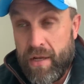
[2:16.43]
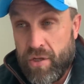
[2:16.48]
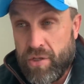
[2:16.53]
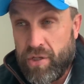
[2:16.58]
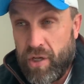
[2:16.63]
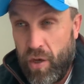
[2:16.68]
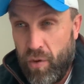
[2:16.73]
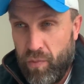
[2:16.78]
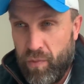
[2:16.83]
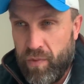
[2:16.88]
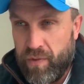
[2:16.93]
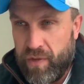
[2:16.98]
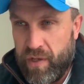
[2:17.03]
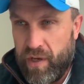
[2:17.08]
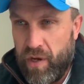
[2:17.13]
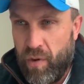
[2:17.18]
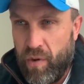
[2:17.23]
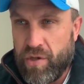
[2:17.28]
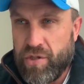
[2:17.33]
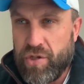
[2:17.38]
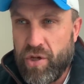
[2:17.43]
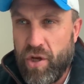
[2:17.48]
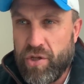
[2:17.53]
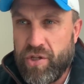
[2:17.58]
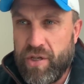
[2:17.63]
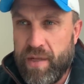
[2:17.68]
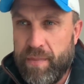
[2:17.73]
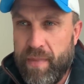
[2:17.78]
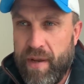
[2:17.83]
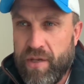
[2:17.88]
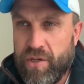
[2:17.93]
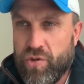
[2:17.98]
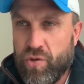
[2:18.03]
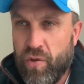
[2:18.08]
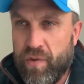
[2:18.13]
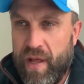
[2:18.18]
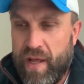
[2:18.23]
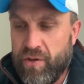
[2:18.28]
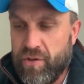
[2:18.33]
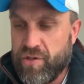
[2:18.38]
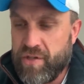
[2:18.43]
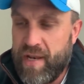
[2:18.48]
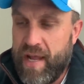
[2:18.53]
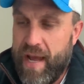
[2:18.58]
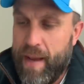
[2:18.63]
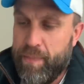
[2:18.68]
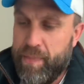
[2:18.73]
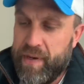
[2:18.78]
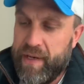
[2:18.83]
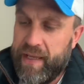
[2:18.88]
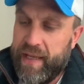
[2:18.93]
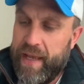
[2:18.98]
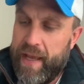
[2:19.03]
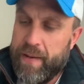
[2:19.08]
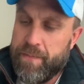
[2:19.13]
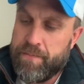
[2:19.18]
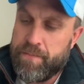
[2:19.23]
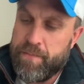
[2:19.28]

So, you know, I certainly made sure that doesn't happen again.